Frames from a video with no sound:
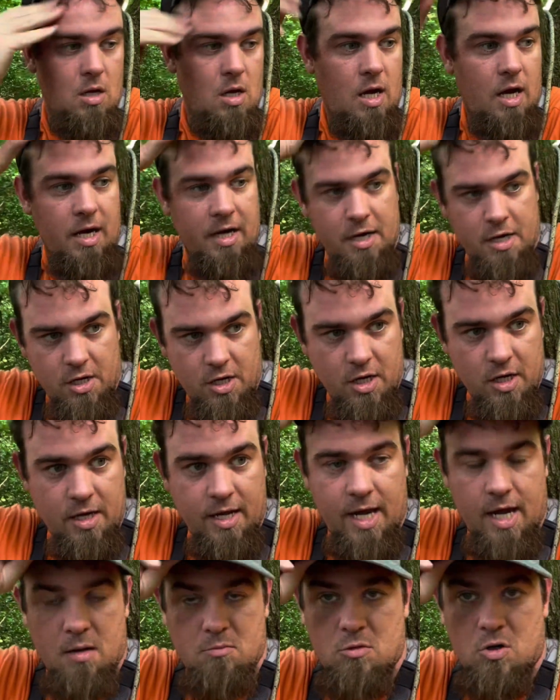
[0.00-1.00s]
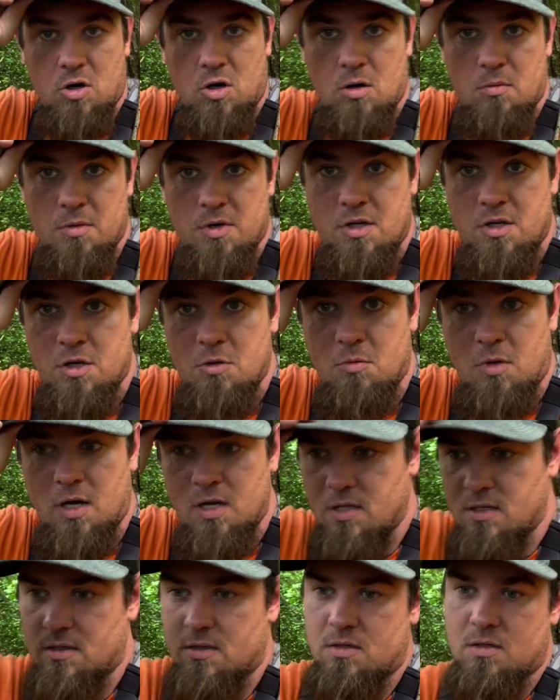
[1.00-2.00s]
I need a good camera arm in two
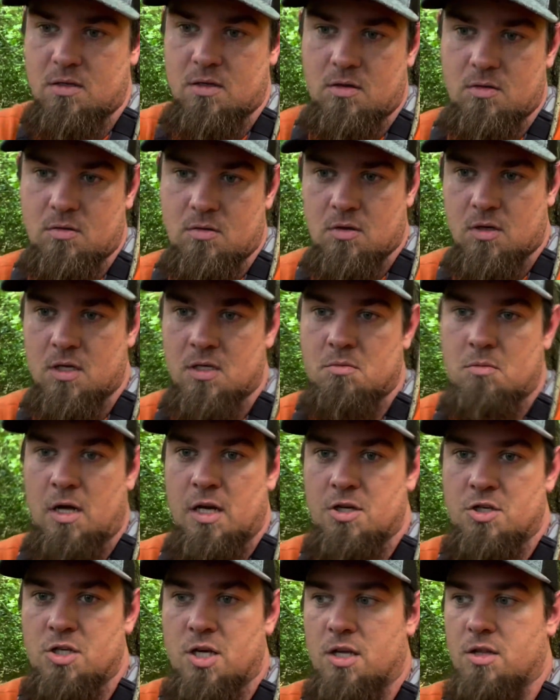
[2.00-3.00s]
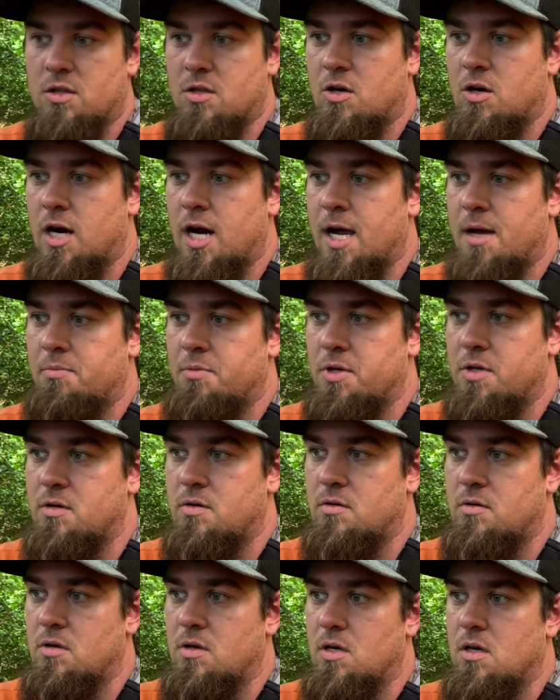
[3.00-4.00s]
months because mine shot the crap and
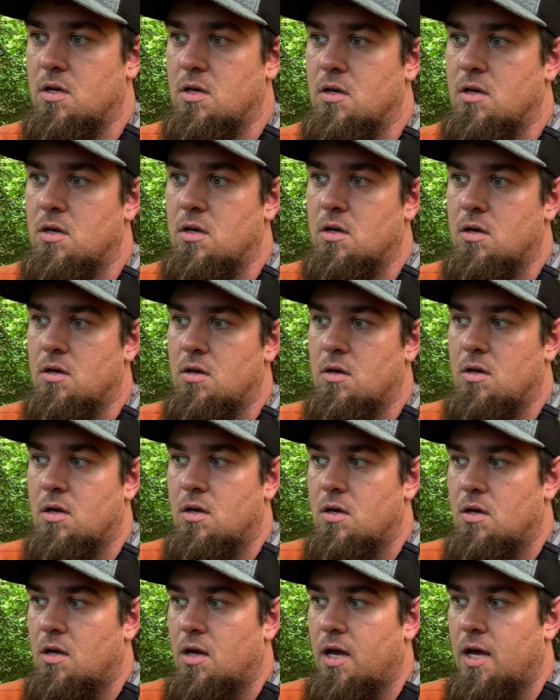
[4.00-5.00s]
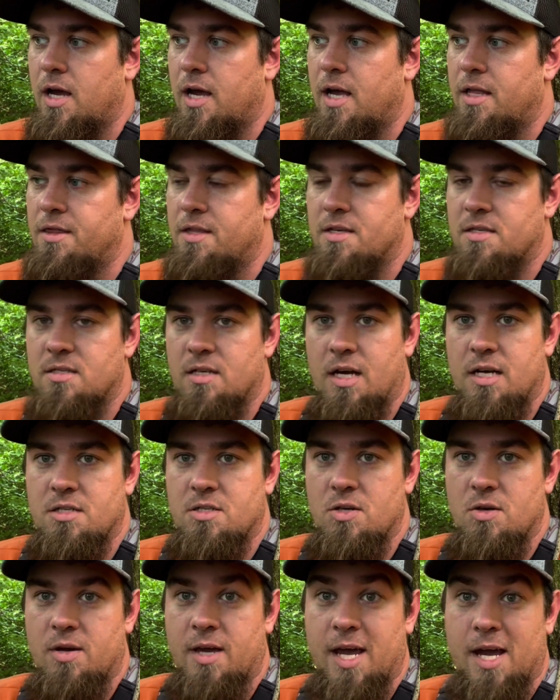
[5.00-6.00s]
I got this nice
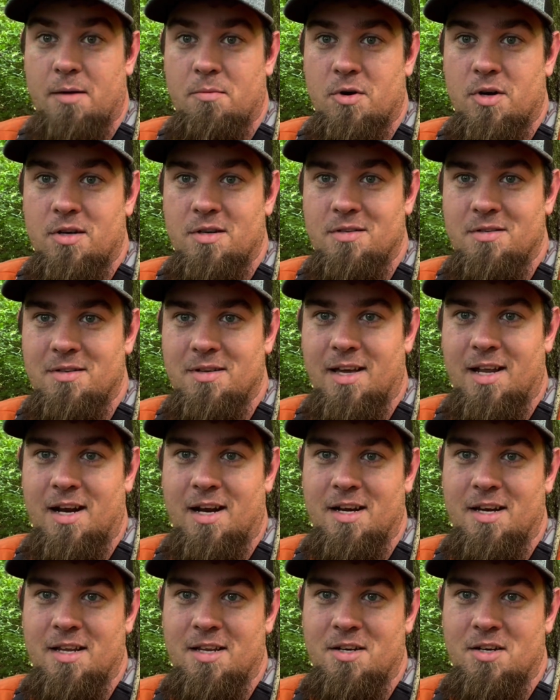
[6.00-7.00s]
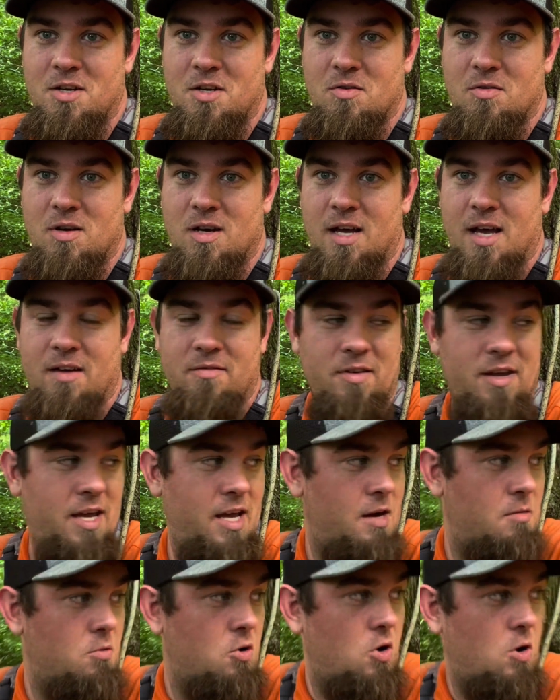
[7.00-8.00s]
new camera and I need to uh, have a
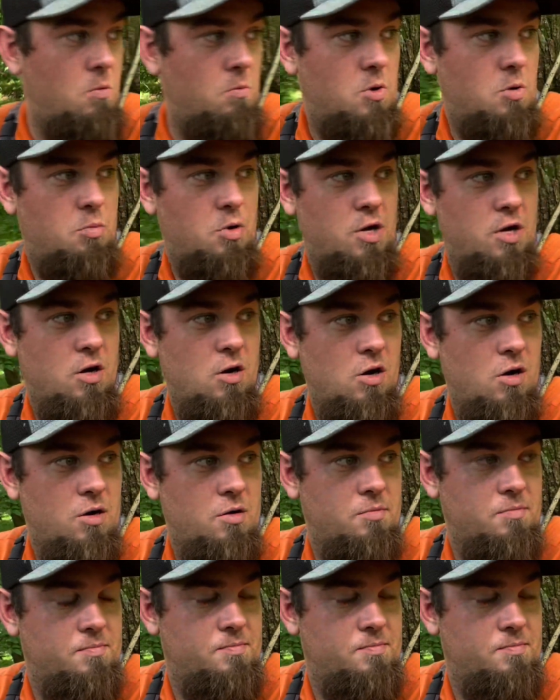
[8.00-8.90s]
camera arm to put it on.